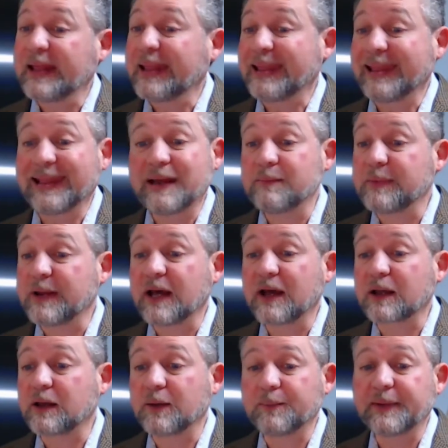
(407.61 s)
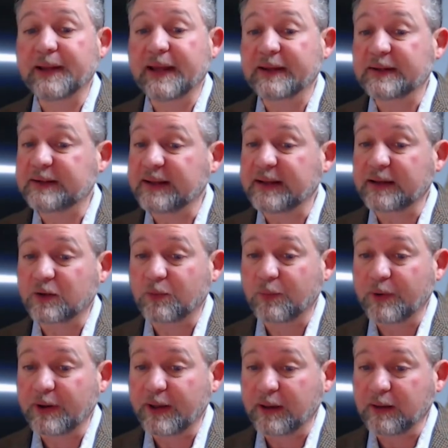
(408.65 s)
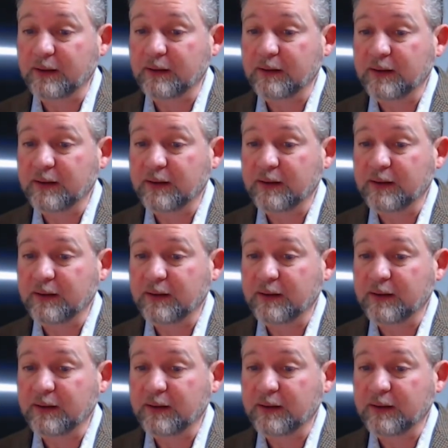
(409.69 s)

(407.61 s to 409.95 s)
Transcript: let him not come down to take it away.